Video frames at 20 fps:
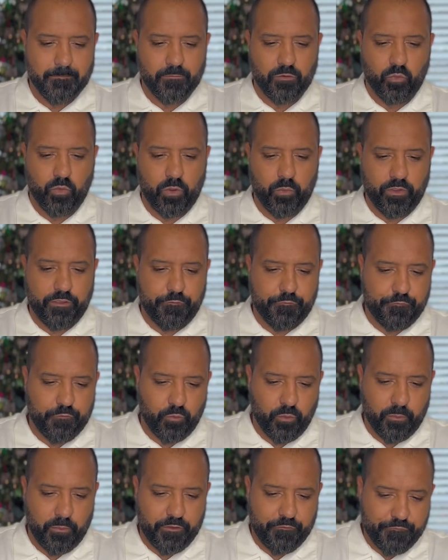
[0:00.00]
When
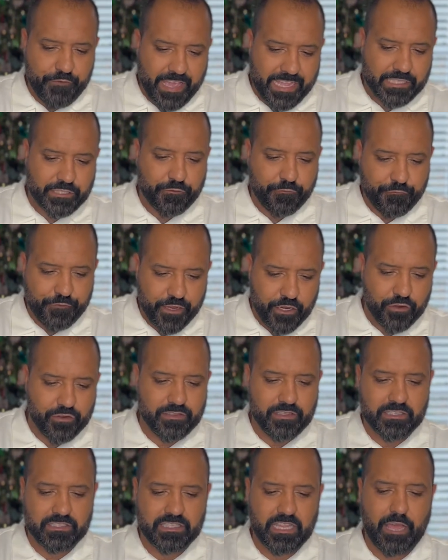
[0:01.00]
we face fear
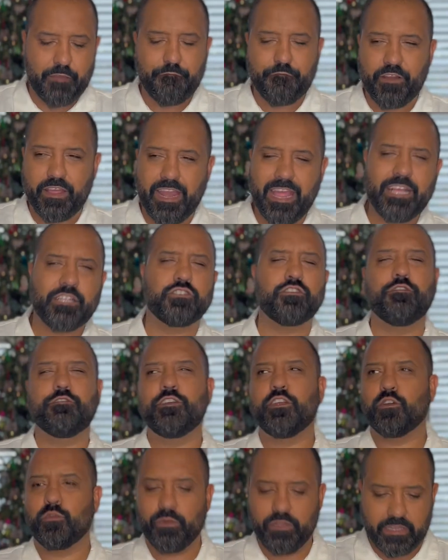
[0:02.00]
in this life, financial
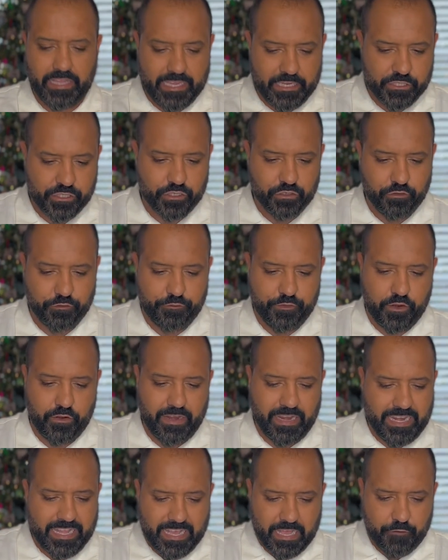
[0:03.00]
fear, relational fear,
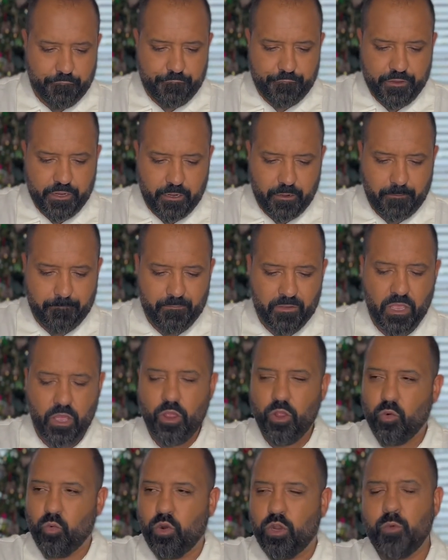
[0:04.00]
any kind of fear,
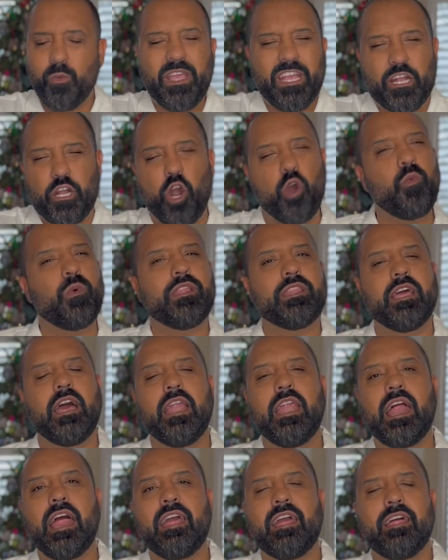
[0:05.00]
where do we go with it?
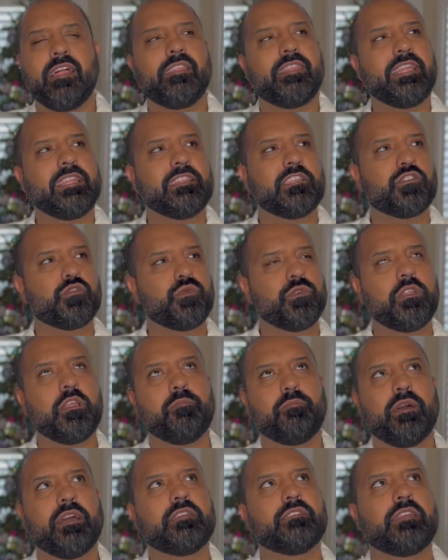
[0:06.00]
And I think this really
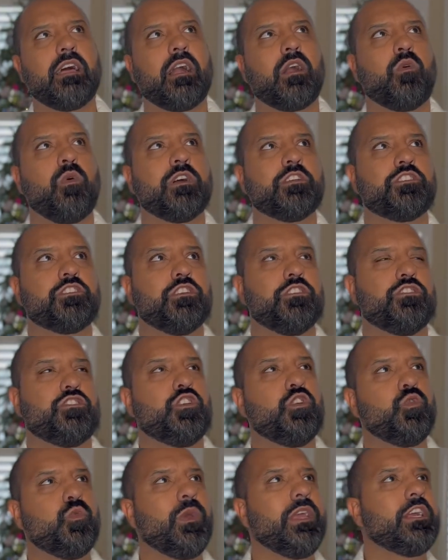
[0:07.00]
begs that question.
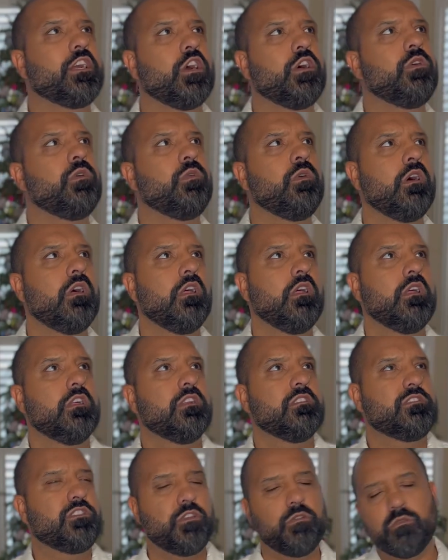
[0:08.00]
Do we go
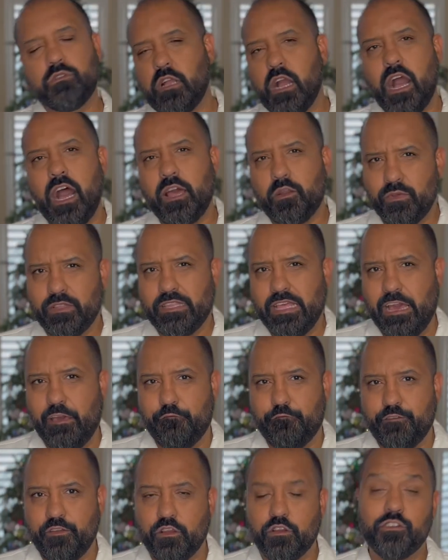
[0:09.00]
to God with
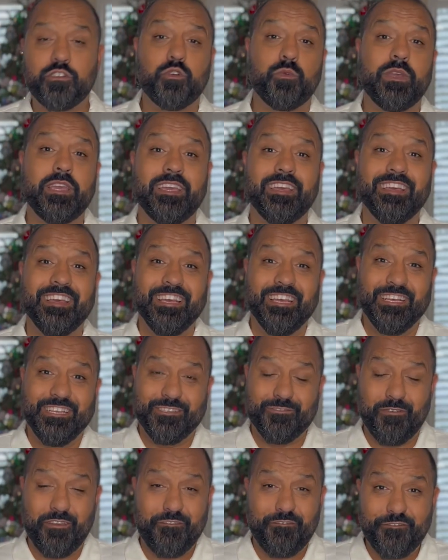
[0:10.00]
that fear? Do
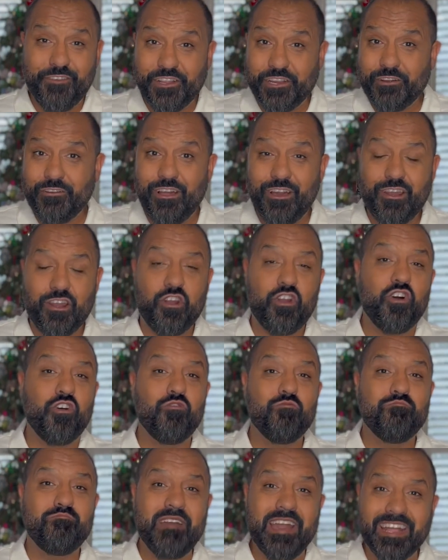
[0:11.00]
we figure out our
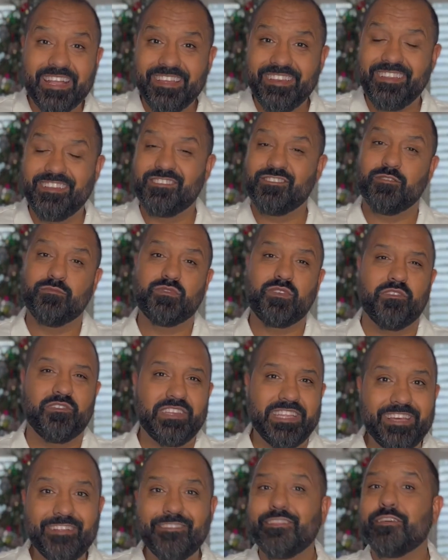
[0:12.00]
own mechanisms
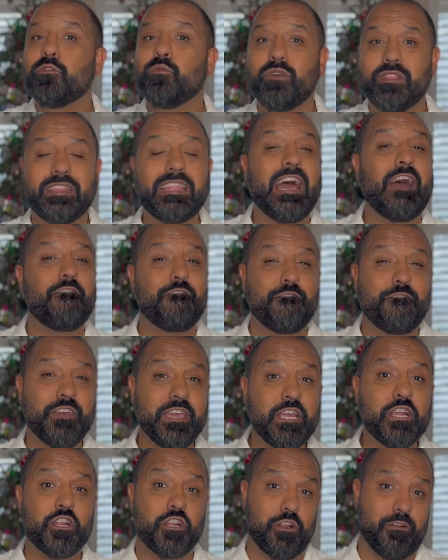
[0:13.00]
of dealing with that
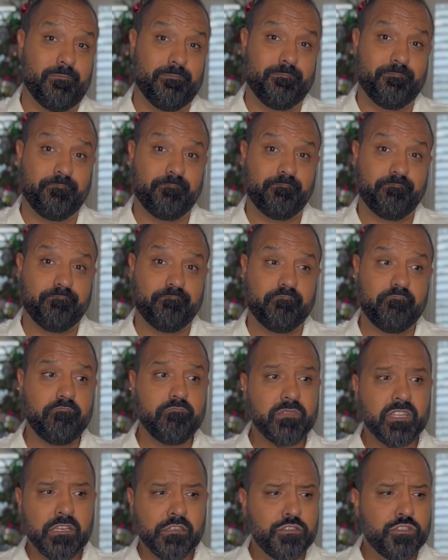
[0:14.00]
fear?
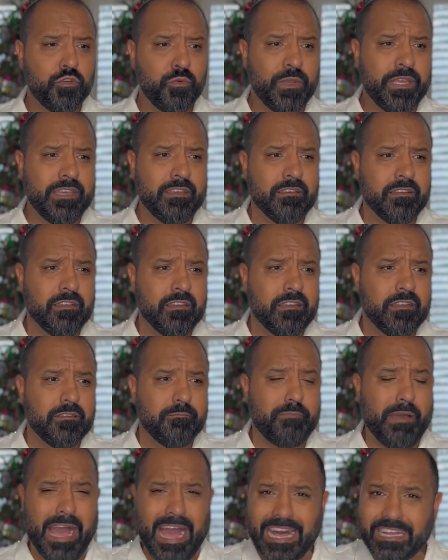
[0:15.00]
Do we
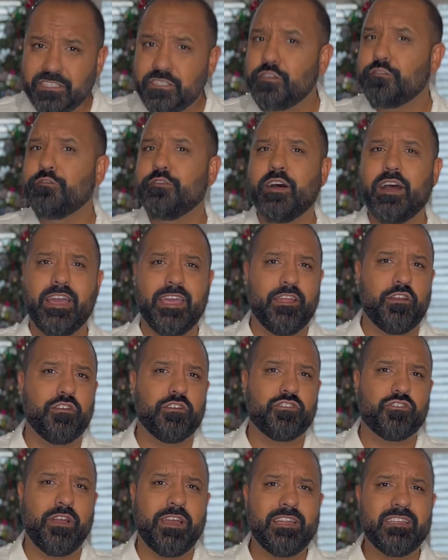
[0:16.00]
pacify it
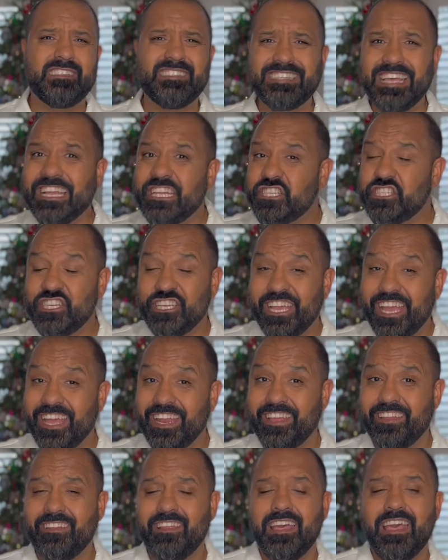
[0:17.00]
or try to
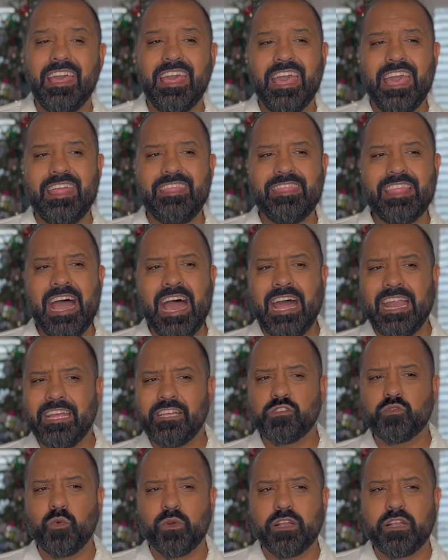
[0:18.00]
satiate it? And that
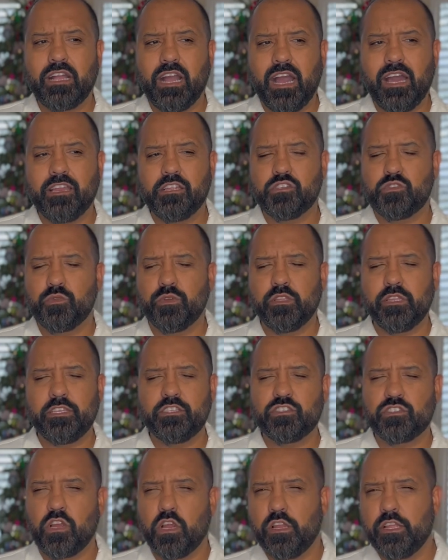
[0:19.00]
is what God is really
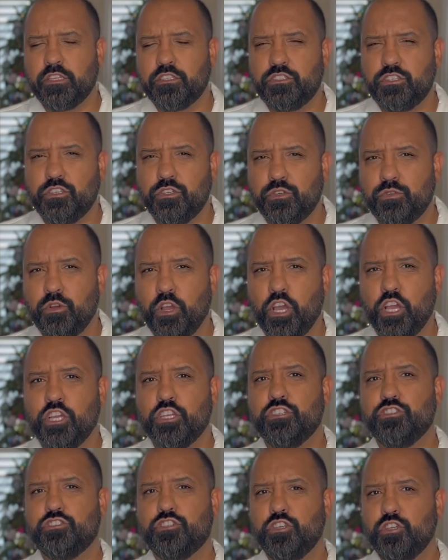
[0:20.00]
starting to
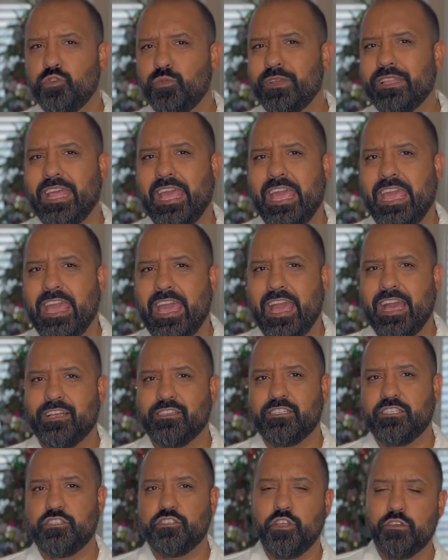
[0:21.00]
do with
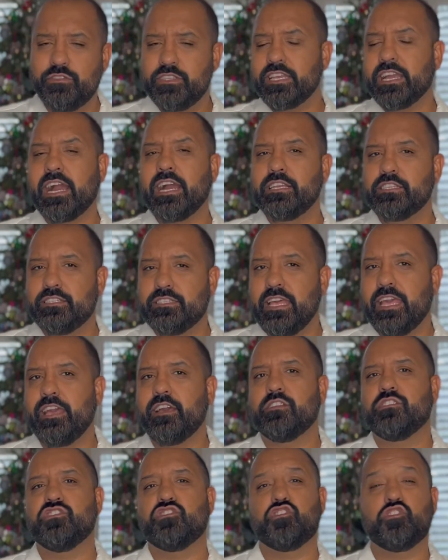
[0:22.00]
Ahaz. He's using
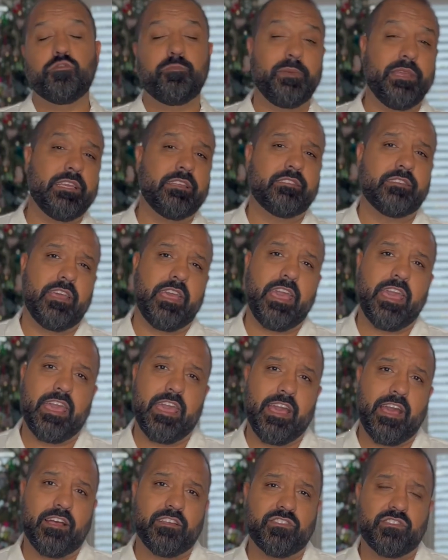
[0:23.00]
Isaiah to speak to
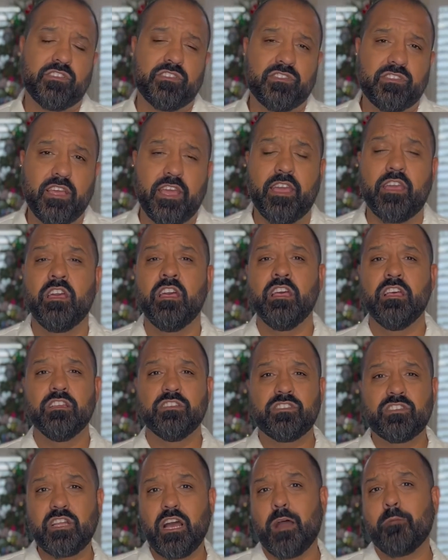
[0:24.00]
Ahaz to say,
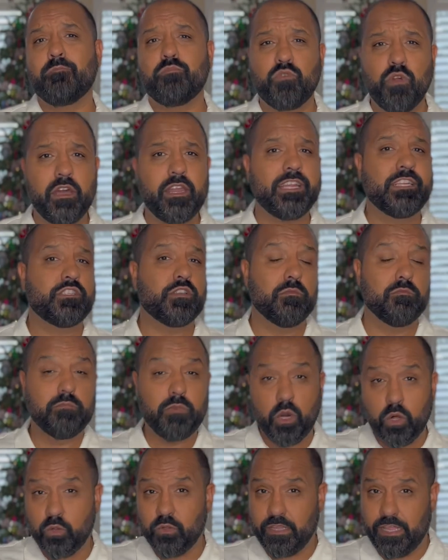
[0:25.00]
stop running to
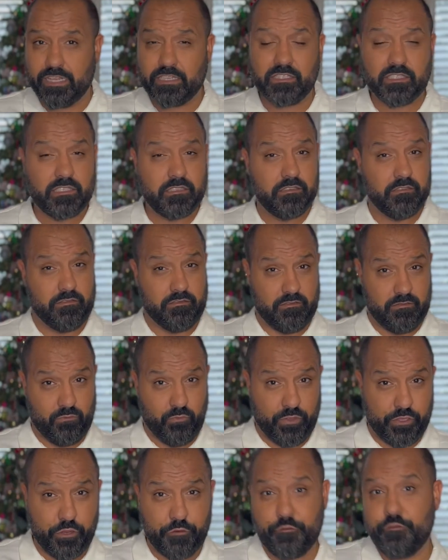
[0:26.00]
Molech
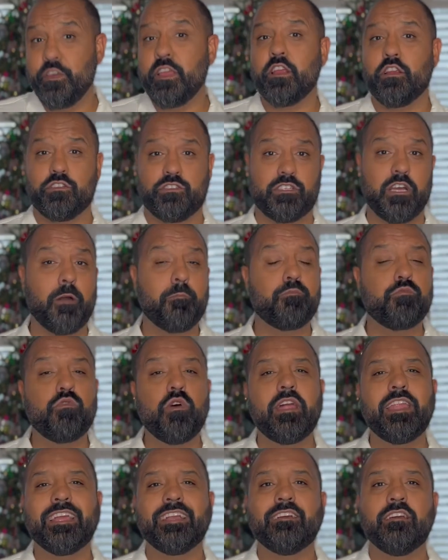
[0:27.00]
with your fear. Stop
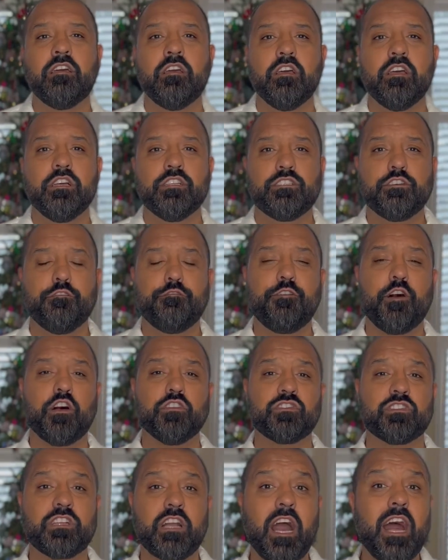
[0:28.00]
running to
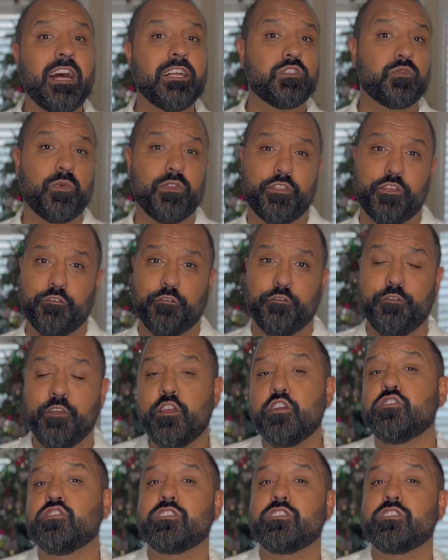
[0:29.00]
false gods with your fear.